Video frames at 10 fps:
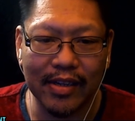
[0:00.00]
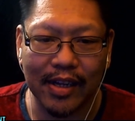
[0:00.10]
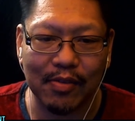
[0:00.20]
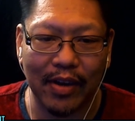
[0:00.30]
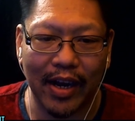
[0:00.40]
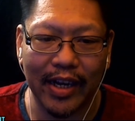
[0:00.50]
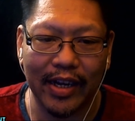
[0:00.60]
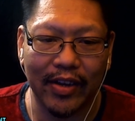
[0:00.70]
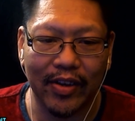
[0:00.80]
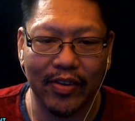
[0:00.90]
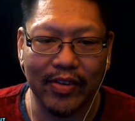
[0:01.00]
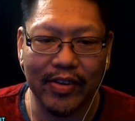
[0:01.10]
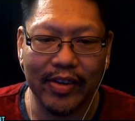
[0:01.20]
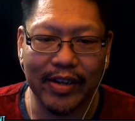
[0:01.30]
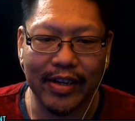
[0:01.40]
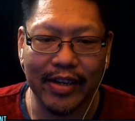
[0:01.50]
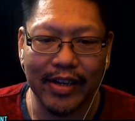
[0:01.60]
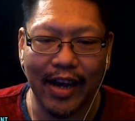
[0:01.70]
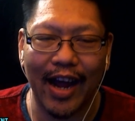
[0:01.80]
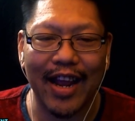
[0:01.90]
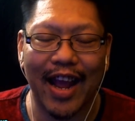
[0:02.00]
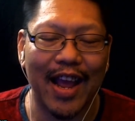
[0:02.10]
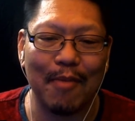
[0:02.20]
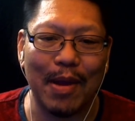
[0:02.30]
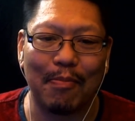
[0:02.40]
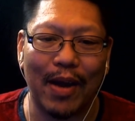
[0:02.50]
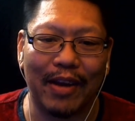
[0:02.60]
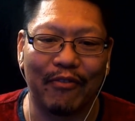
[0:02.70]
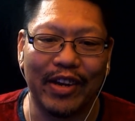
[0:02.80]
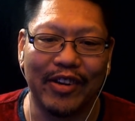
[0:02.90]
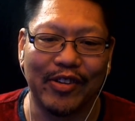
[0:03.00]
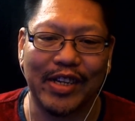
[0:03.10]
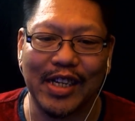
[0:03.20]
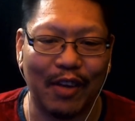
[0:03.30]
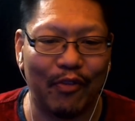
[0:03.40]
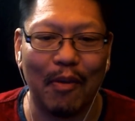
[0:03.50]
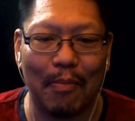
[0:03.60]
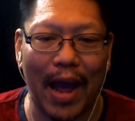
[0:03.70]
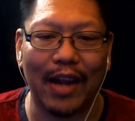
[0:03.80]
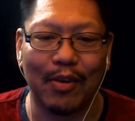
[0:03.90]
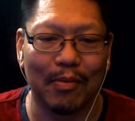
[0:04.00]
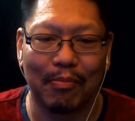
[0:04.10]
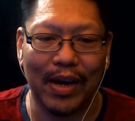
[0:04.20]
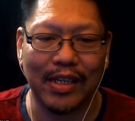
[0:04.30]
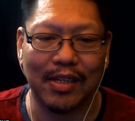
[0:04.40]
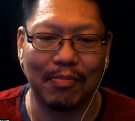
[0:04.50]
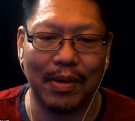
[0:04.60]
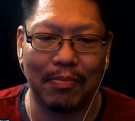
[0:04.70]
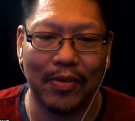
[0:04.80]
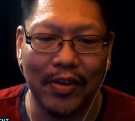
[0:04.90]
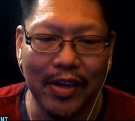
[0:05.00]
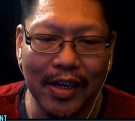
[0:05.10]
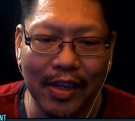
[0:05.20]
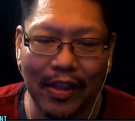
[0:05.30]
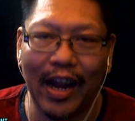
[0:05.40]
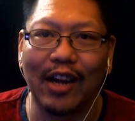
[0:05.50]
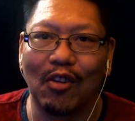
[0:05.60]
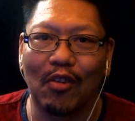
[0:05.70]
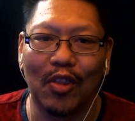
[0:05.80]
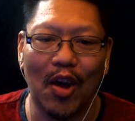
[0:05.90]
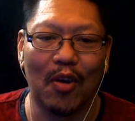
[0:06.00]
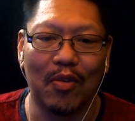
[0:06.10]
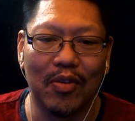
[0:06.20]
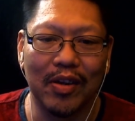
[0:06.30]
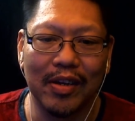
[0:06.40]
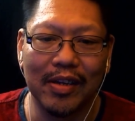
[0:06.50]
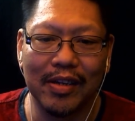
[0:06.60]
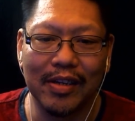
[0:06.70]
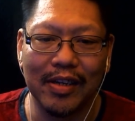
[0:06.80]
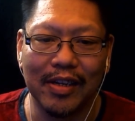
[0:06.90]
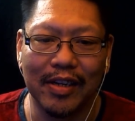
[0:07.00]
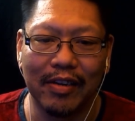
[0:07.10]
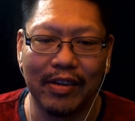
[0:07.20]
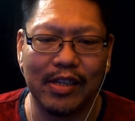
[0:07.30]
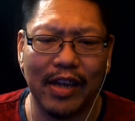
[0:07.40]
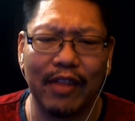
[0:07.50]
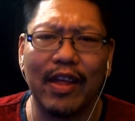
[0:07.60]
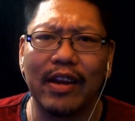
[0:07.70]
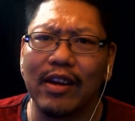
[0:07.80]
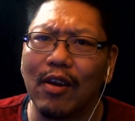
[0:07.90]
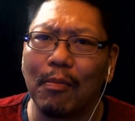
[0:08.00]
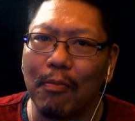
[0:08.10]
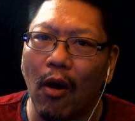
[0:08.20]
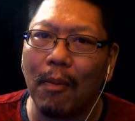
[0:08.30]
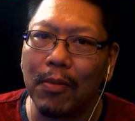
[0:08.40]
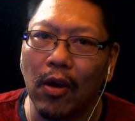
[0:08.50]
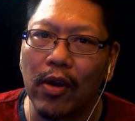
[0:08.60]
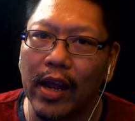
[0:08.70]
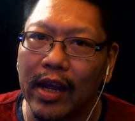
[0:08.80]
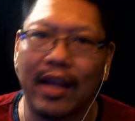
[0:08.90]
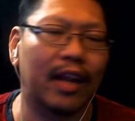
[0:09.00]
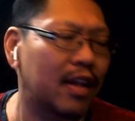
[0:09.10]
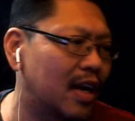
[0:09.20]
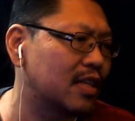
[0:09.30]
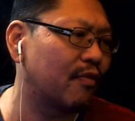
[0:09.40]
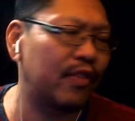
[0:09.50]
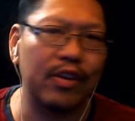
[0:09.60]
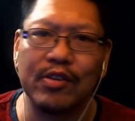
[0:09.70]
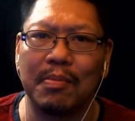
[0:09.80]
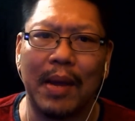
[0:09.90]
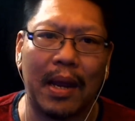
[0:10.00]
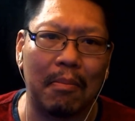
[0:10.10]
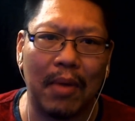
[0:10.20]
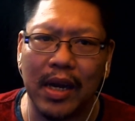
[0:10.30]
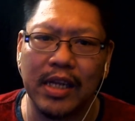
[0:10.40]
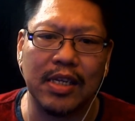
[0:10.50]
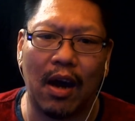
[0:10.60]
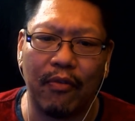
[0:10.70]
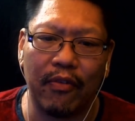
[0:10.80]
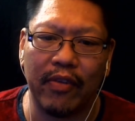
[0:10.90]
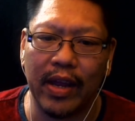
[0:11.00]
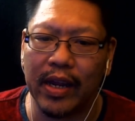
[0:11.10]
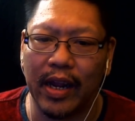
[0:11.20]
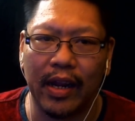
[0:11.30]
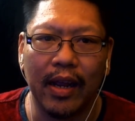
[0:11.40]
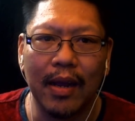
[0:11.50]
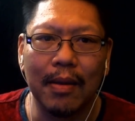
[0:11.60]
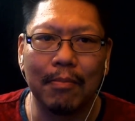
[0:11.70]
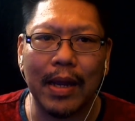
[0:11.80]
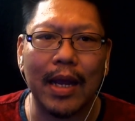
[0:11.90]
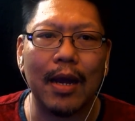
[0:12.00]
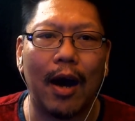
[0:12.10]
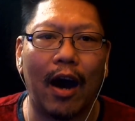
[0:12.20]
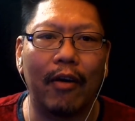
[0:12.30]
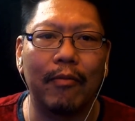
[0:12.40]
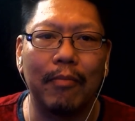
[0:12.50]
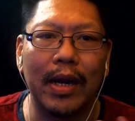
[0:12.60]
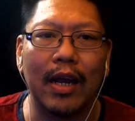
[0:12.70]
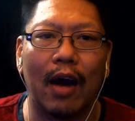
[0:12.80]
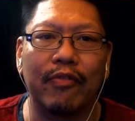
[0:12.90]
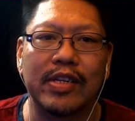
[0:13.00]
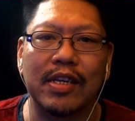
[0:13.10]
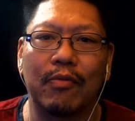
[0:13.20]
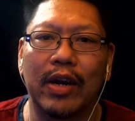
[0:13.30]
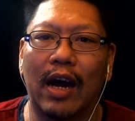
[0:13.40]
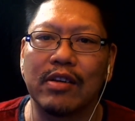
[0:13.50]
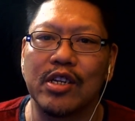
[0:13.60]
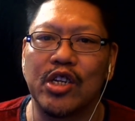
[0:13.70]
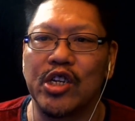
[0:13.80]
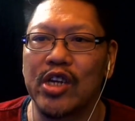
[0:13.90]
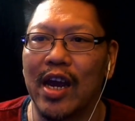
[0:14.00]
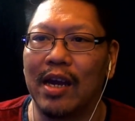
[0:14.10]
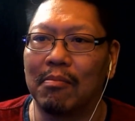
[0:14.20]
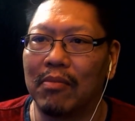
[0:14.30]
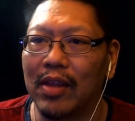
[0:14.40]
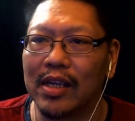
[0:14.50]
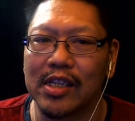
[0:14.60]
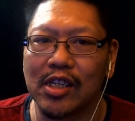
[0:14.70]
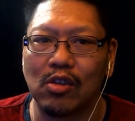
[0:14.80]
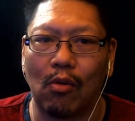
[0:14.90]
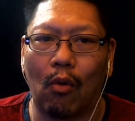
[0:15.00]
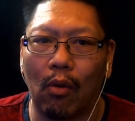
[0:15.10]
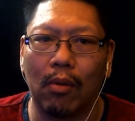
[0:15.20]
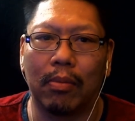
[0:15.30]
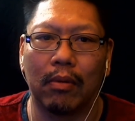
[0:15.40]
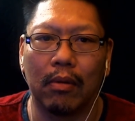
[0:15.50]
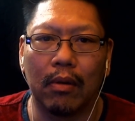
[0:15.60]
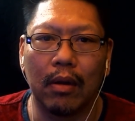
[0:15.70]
That's what I need to do. I can't make prank videos because I feel bad doing pranks to people that I don't know. You know, and then, you know, uploading and getting tons of views, making monies off of it, and making money off of someone else's shame. That's just horrible.